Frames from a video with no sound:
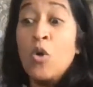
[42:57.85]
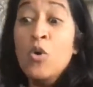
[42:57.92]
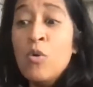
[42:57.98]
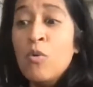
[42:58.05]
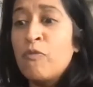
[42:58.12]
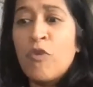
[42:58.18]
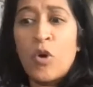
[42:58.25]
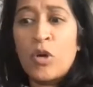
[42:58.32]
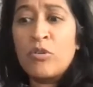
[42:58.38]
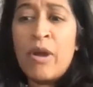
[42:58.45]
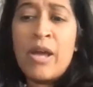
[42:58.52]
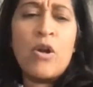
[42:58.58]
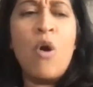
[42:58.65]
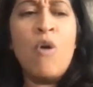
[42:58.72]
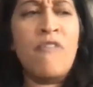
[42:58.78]
Ooh, four
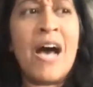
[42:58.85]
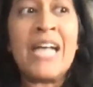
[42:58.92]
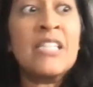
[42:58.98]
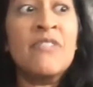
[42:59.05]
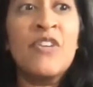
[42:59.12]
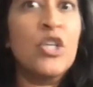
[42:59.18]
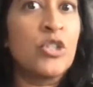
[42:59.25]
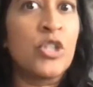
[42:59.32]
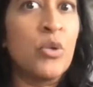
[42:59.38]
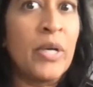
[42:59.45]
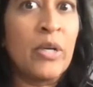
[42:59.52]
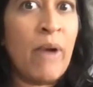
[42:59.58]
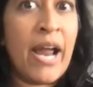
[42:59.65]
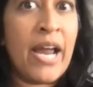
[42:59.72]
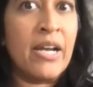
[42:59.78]
grand. Oh, Vasavi, you're
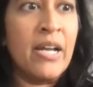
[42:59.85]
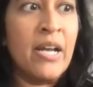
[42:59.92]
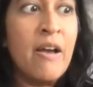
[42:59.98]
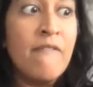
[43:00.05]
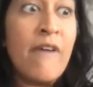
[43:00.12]
doing great.